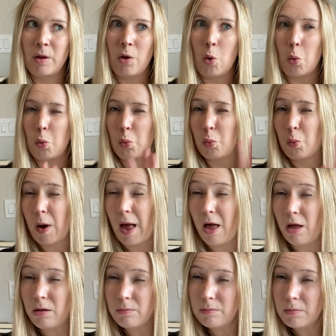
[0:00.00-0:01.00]

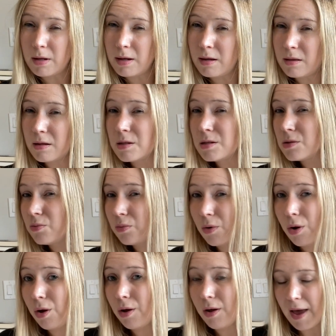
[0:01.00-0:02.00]
realm in this
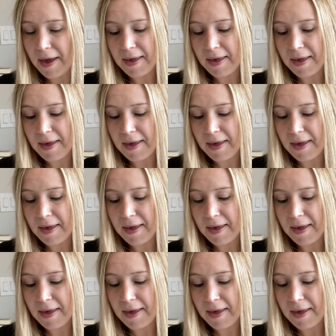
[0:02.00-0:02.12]
role, I